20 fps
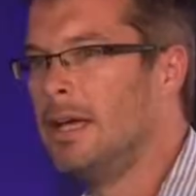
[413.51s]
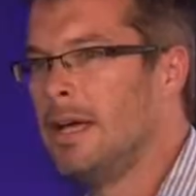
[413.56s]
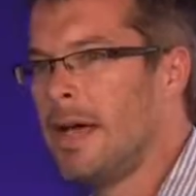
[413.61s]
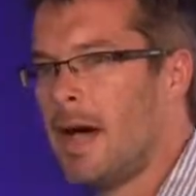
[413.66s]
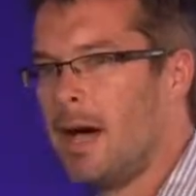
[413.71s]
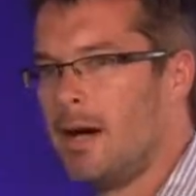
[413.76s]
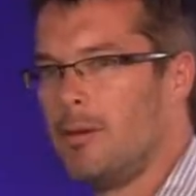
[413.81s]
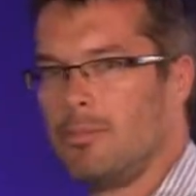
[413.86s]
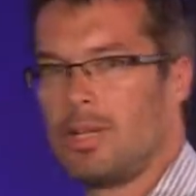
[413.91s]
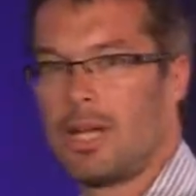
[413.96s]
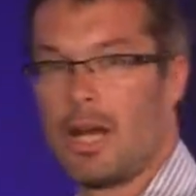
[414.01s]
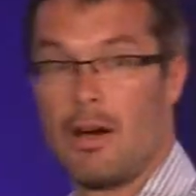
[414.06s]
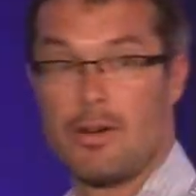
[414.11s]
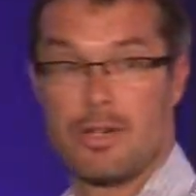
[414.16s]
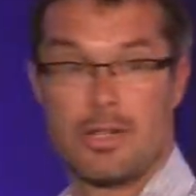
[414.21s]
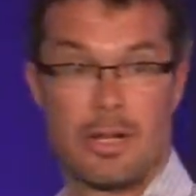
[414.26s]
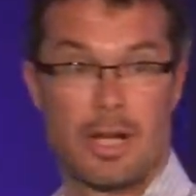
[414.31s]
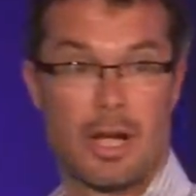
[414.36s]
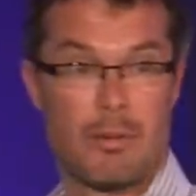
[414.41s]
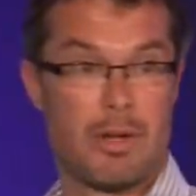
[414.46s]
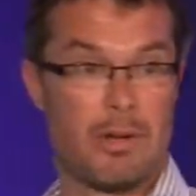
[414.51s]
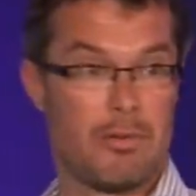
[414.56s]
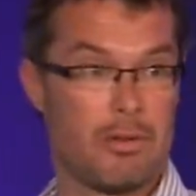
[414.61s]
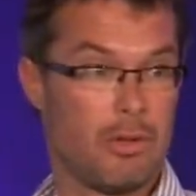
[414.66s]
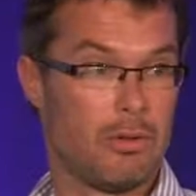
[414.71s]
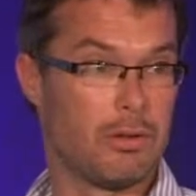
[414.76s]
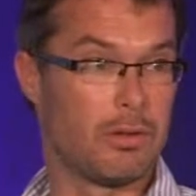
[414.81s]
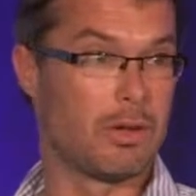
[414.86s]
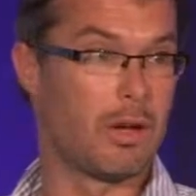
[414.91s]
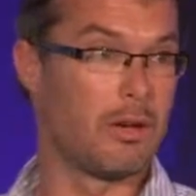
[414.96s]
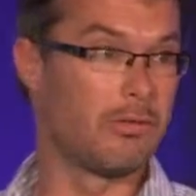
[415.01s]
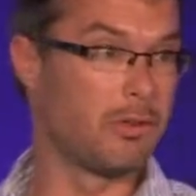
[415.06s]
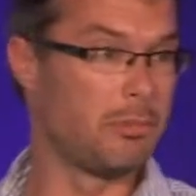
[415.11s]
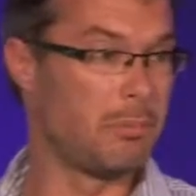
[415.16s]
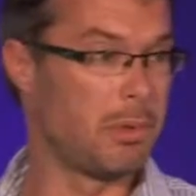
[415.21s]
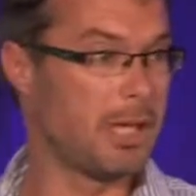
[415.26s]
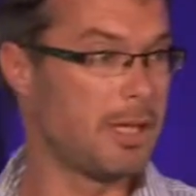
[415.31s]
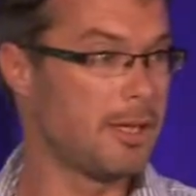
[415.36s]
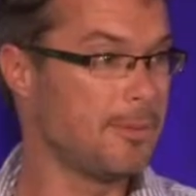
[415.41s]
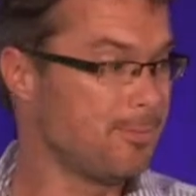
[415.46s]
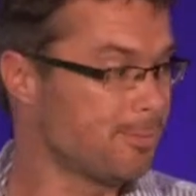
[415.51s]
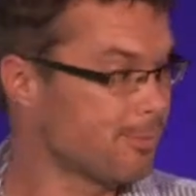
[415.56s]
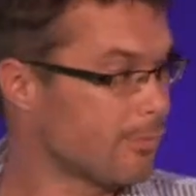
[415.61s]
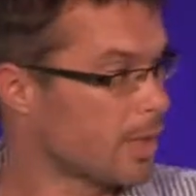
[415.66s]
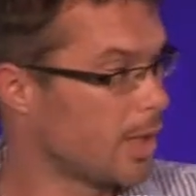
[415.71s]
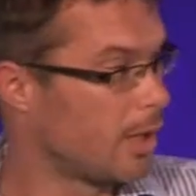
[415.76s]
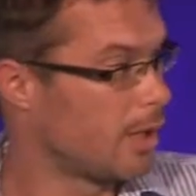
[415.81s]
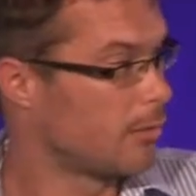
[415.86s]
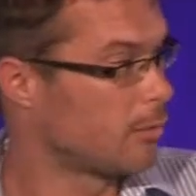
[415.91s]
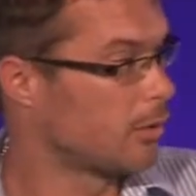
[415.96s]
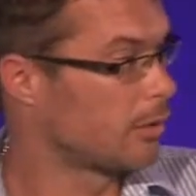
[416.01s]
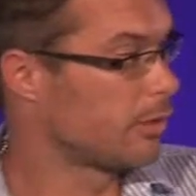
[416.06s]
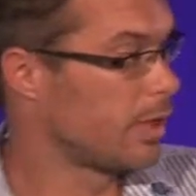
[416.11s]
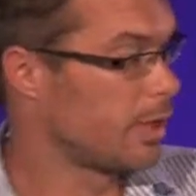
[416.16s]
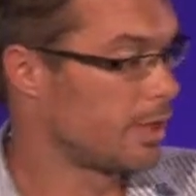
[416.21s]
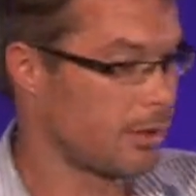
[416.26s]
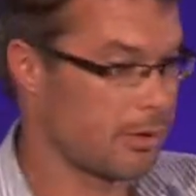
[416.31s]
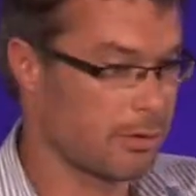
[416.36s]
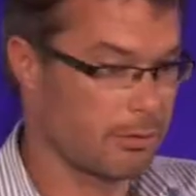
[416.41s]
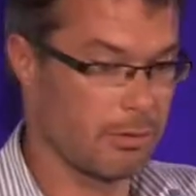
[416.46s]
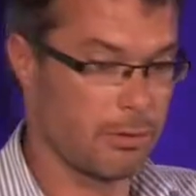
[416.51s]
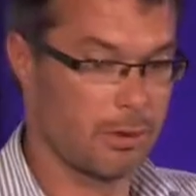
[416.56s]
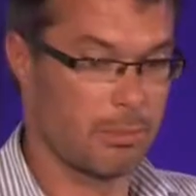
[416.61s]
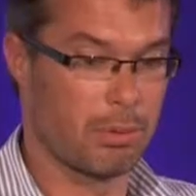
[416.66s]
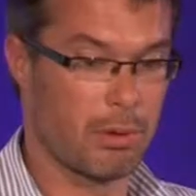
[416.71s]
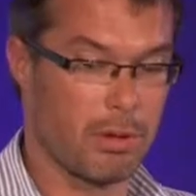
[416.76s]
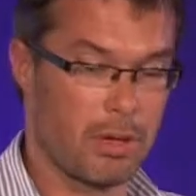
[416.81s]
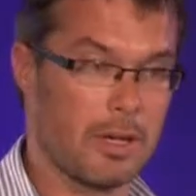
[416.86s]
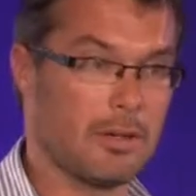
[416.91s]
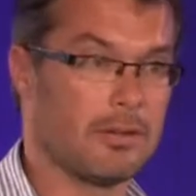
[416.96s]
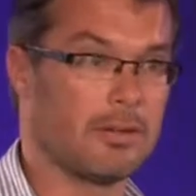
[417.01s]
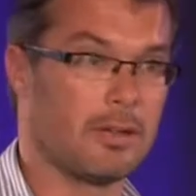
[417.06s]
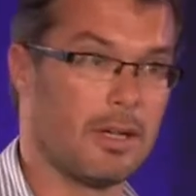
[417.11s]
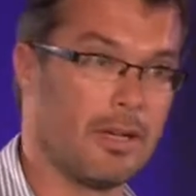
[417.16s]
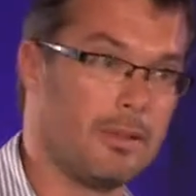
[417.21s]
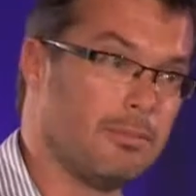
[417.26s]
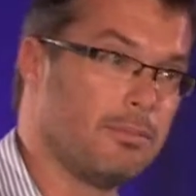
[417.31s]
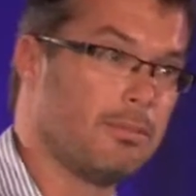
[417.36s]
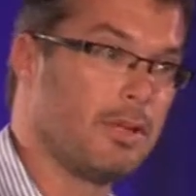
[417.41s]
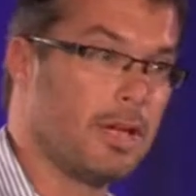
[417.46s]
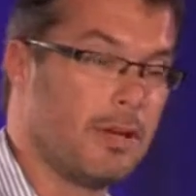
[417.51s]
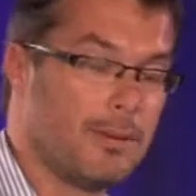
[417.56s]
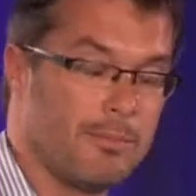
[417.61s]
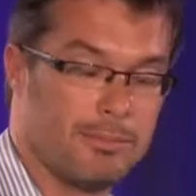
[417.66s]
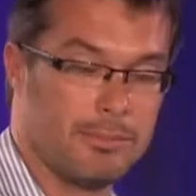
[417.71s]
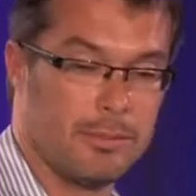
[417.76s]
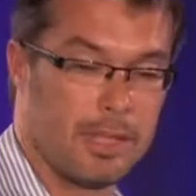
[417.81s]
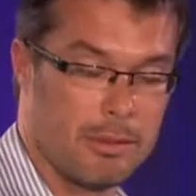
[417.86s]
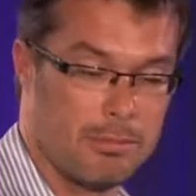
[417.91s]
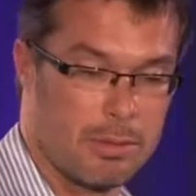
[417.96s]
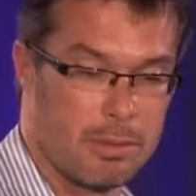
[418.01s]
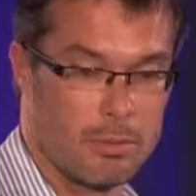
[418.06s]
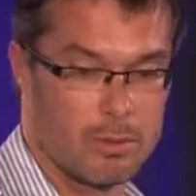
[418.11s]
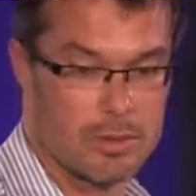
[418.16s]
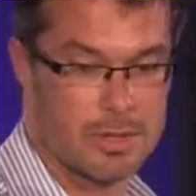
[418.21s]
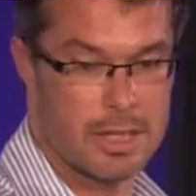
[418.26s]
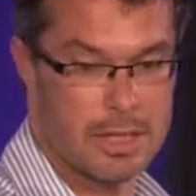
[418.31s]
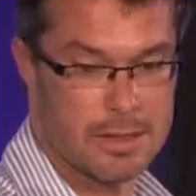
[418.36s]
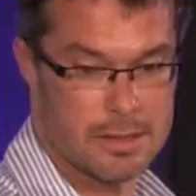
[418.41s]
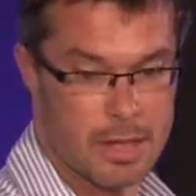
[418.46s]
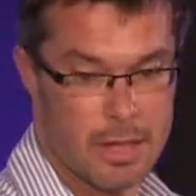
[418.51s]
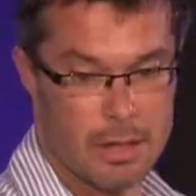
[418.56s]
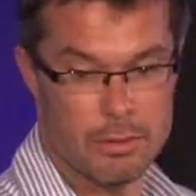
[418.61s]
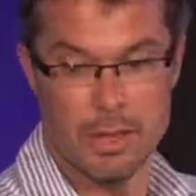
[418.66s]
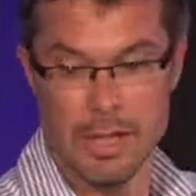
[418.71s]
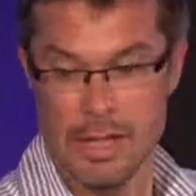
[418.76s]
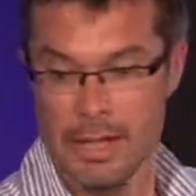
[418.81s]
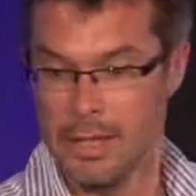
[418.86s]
Encourage you to come have a look over a beer. I'll take you through the product in a bit more detail,